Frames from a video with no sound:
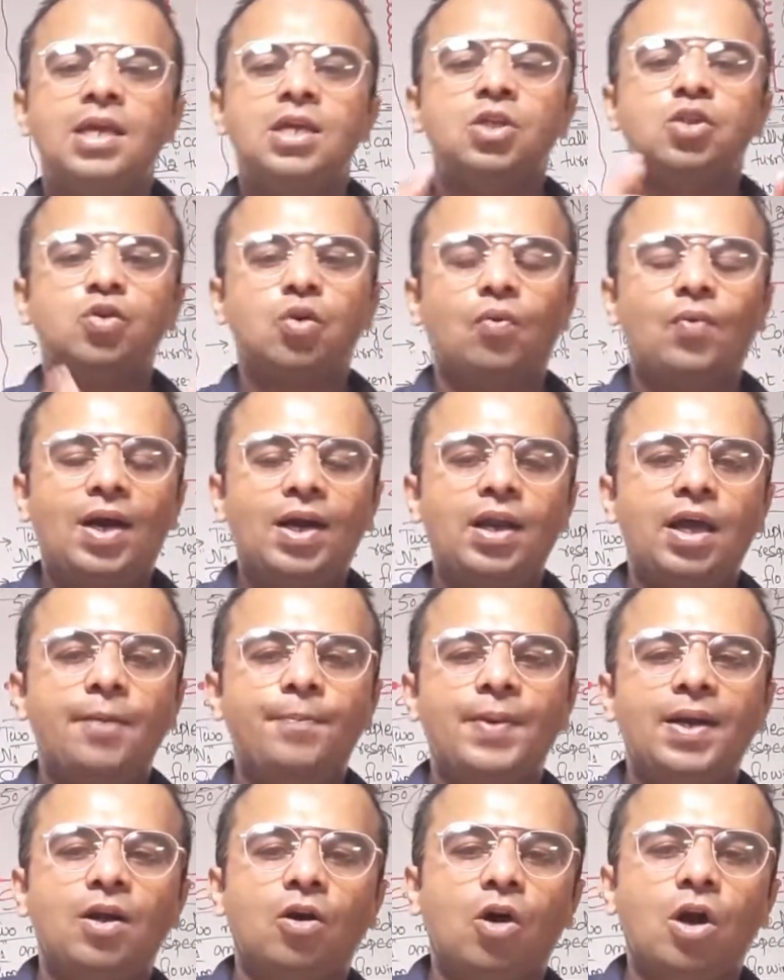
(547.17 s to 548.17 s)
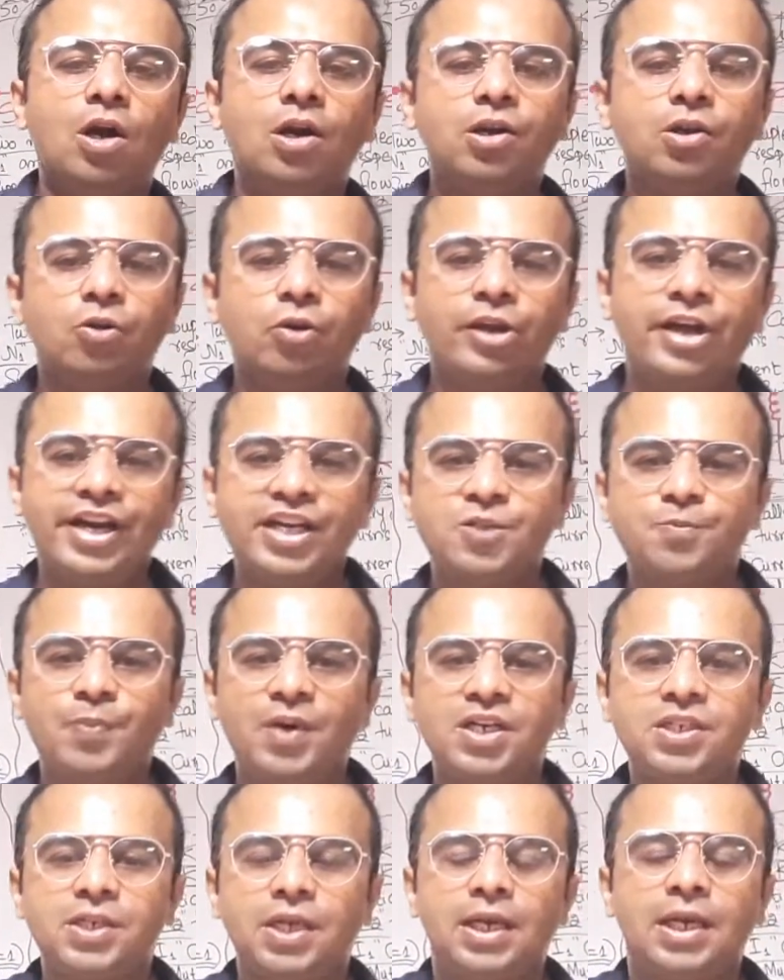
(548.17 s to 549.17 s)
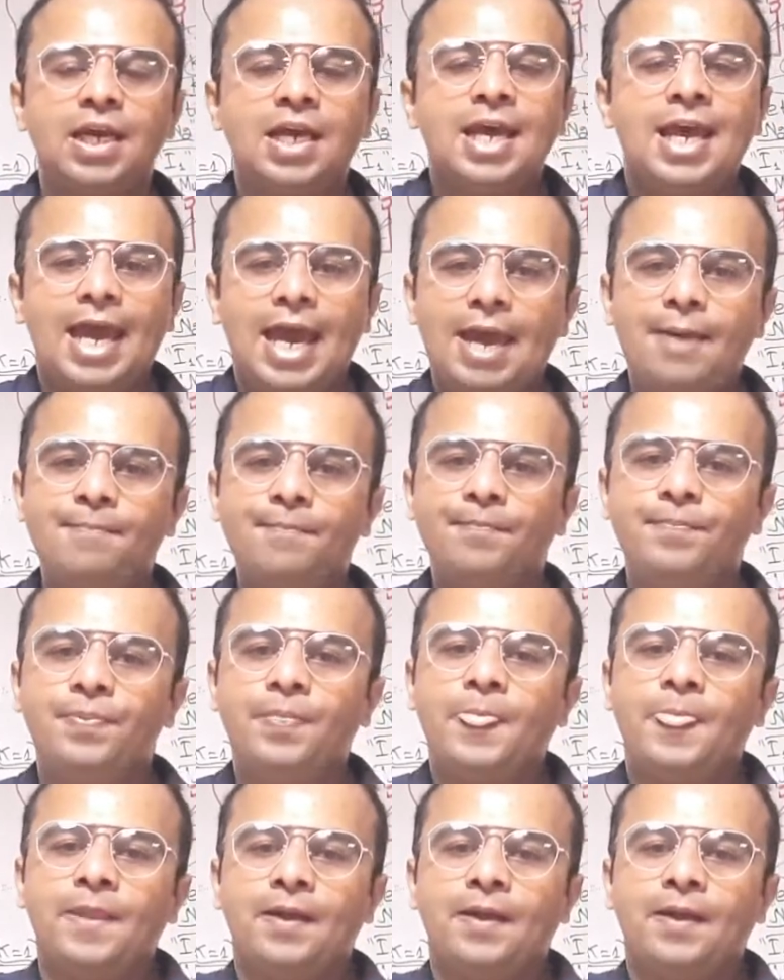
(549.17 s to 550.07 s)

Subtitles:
So what happened according to the expression m